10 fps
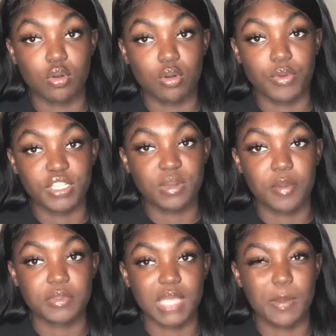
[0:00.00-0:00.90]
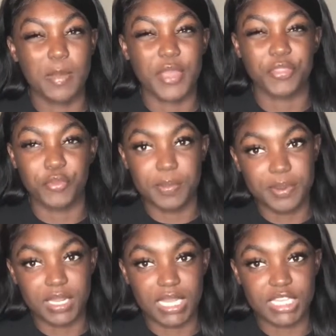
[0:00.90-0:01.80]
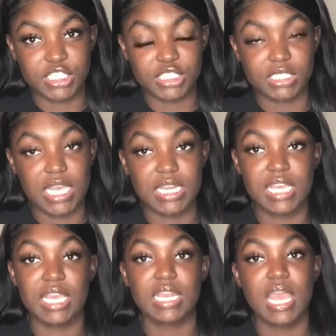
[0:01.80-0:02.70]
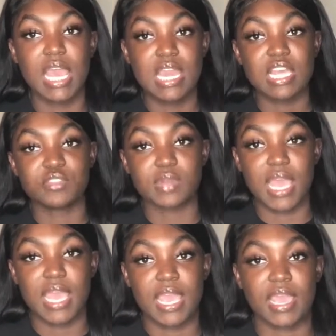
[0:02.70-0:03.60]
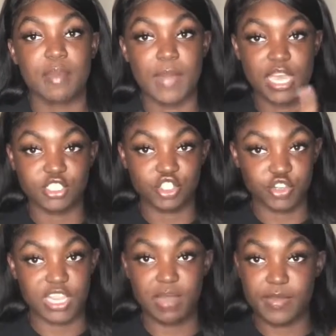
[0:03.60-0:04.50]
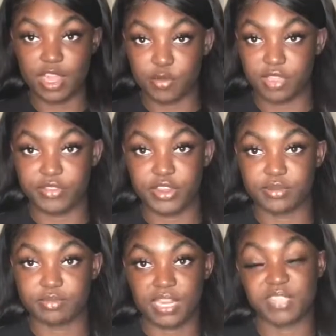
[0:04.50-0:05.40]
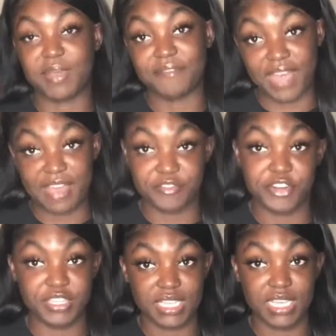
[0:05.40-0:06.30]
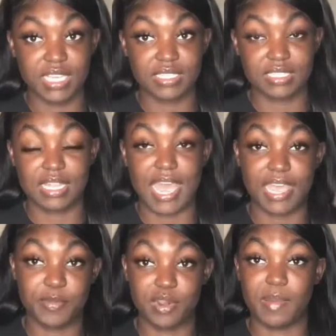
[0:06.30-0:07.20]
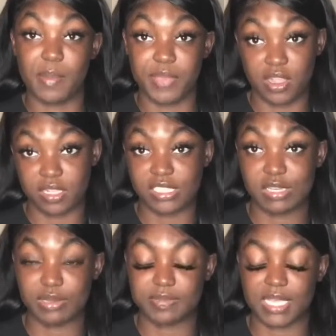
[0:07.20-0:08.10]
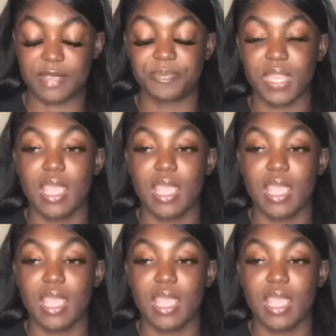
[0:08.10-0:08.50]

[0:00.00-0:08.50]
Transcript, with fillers: When I started my website, I maybe had three pair of lashes, and then that's when I had my straight and body wave hair. And that was my five free things that I could put on my Big Cartel website.